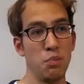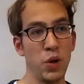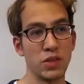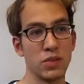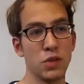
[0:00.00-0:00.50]

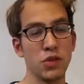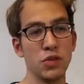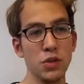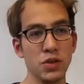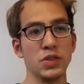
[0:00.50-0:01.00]
But the
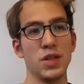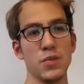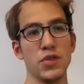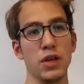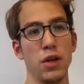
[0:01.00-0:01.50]
students
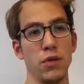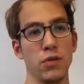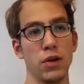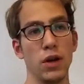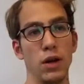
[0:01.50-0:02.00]

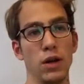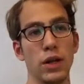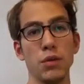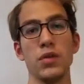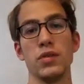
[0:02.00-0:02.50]
themselves are
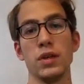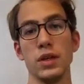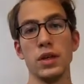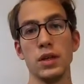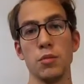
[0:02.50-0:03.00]

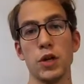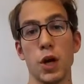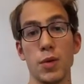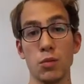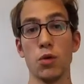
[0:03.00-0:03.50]
increasingly
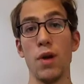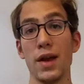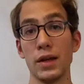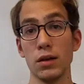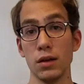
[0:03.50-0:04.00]
becoming more
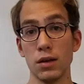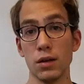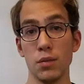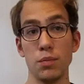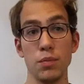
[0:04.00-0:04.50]
radical
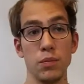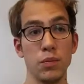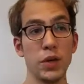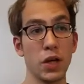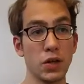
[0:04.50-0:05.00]

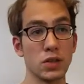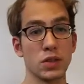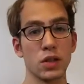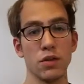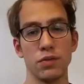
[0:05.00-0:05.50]

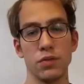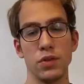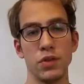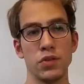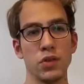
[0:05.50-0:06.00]
because of
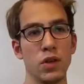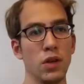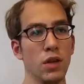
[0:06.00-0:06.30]
this